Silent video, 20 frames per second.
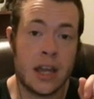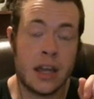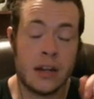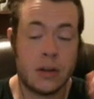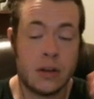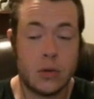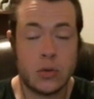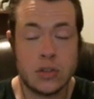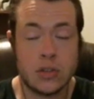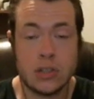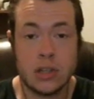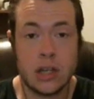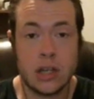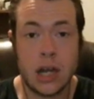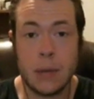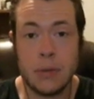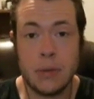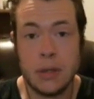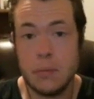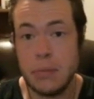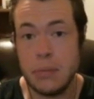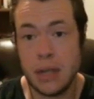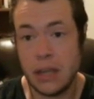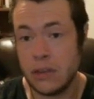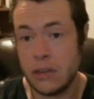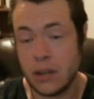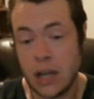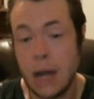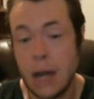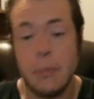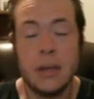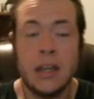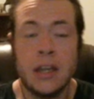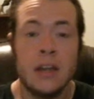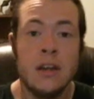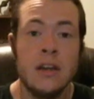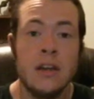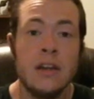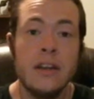And of course, the Gubby, being the Gubby,